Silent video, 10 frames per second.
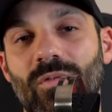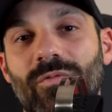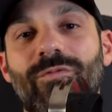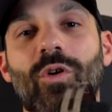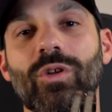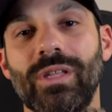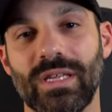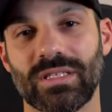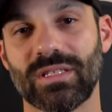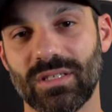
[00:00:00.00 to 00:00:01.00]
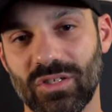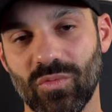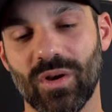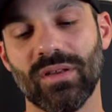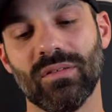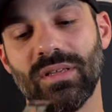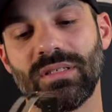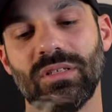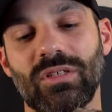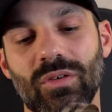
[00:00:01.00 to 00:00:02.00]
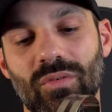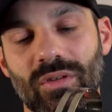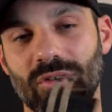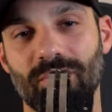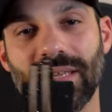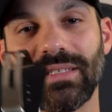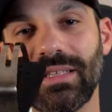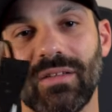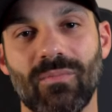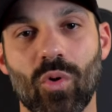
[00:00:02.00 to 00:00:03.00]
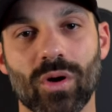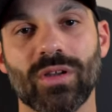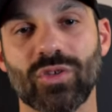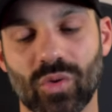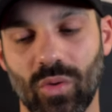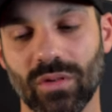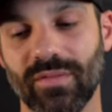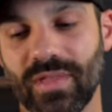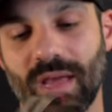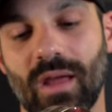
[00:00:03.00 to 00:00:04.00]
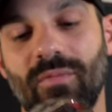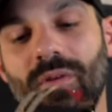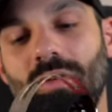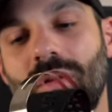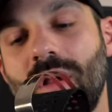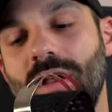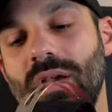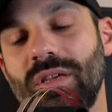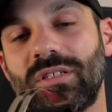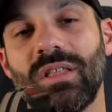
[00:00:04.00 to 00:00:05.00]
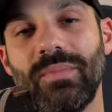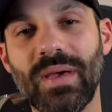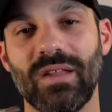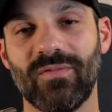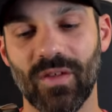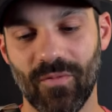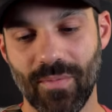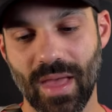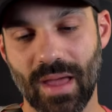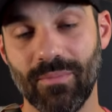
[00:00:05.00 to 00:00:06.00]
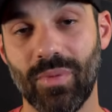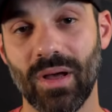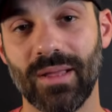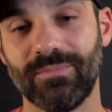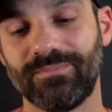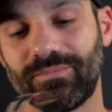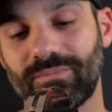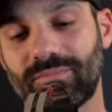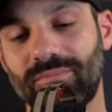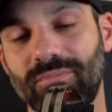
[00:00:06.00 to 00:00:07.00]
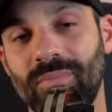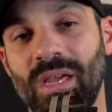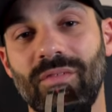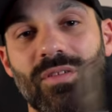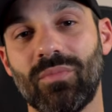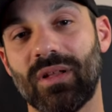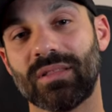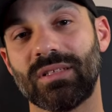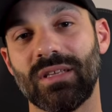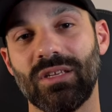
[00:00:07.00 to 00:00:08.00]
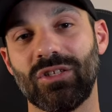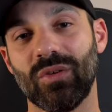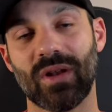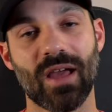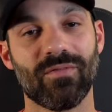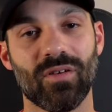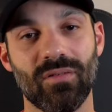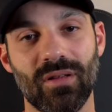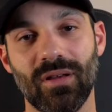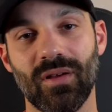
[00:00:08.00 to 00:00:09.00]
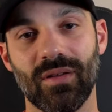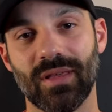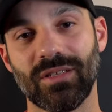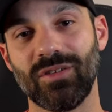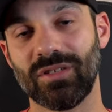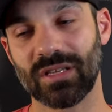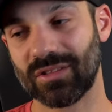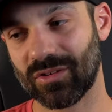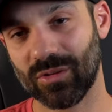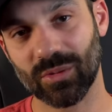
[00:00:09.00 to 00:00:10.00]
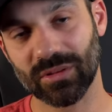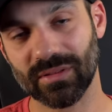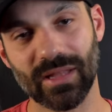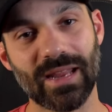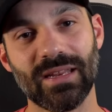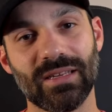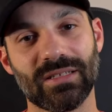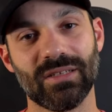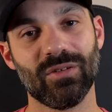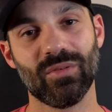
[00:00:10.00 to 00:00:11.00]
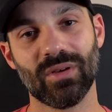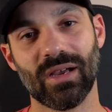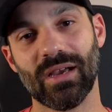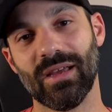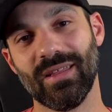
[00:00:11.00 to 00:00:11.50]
fullness to what you listen to. You're basically in more control of the headphone. So they benefit from that. But if you plug this into an iPhone that's using a little lightning to uh,